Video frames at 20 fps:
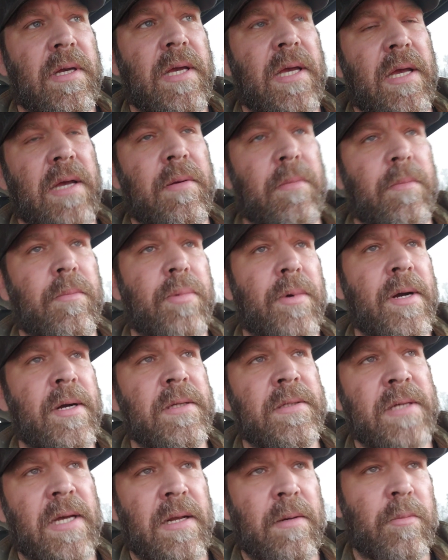And
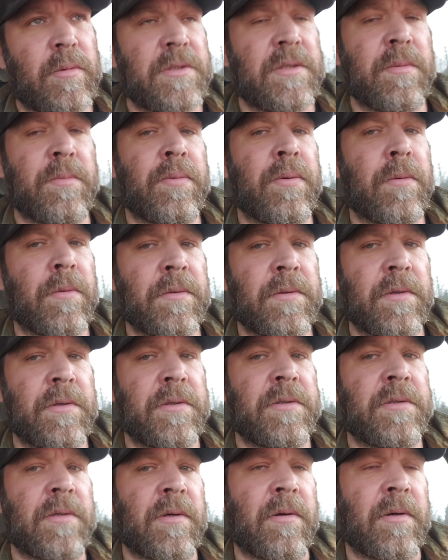Brandon Tatum would support
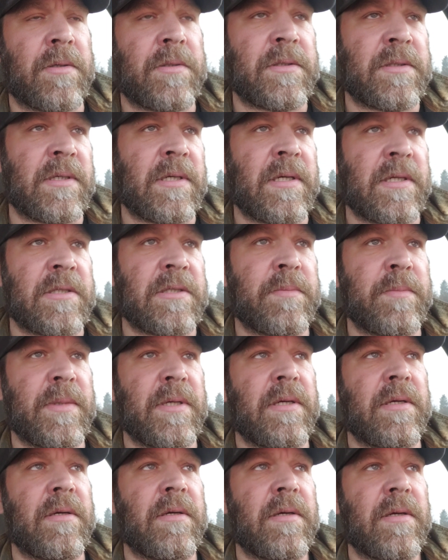those charges against
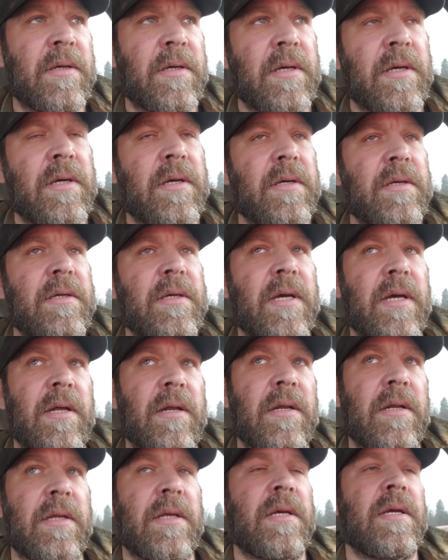me.
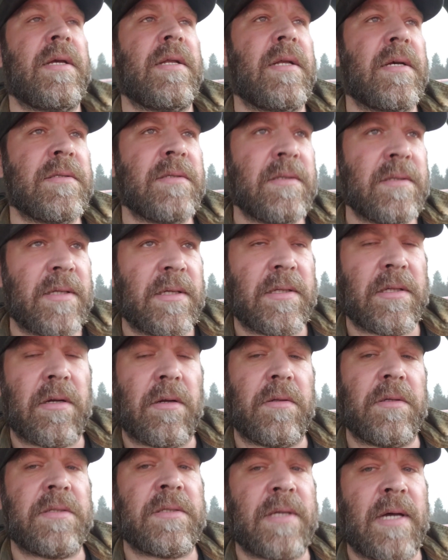Yet, he doesn't think that
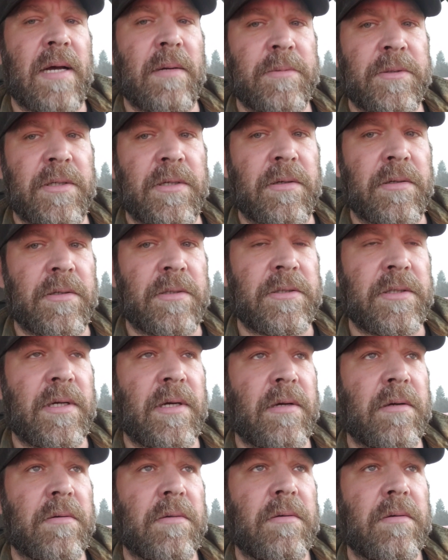all these cops should go to
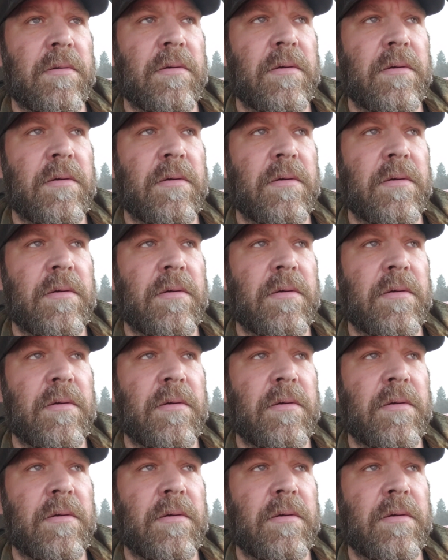jail.